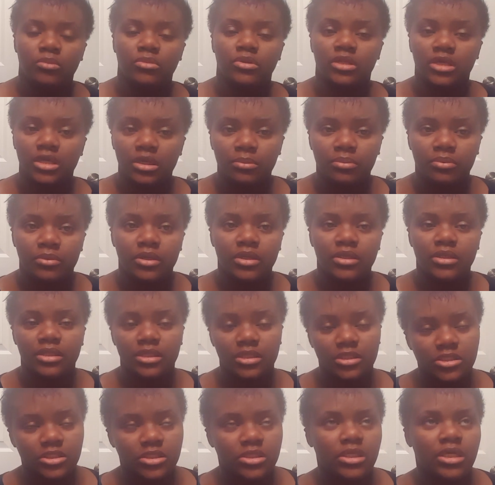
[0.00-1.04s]
deep
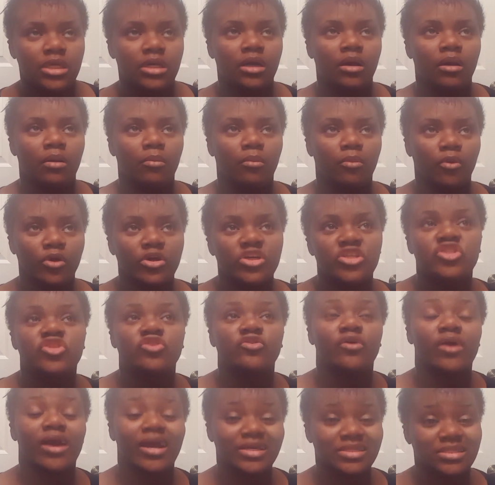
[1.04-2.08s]
conditioning,
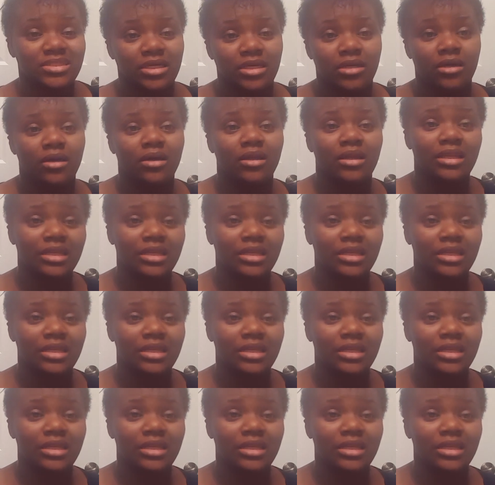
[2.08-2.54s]
moisturizing